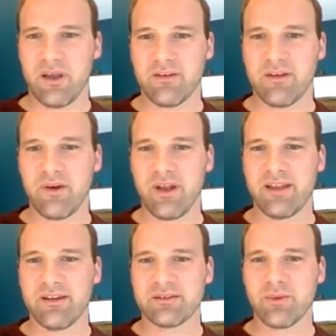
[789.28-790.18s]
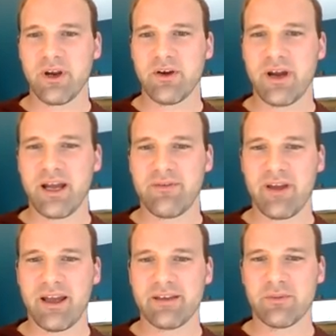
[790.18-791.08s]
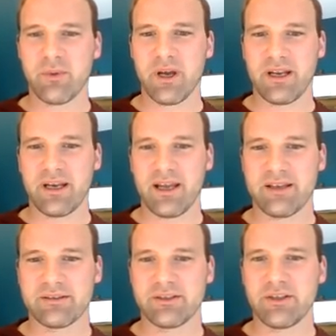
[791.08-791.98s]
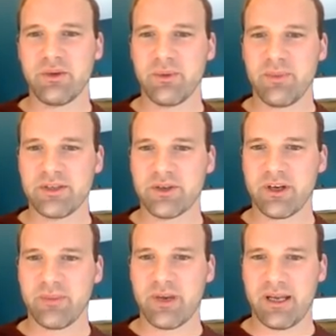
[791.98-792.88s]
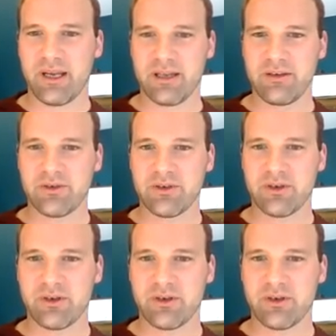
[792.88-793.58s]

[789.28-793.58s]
So in the square graph, S1 and S2 will be joined by an edge.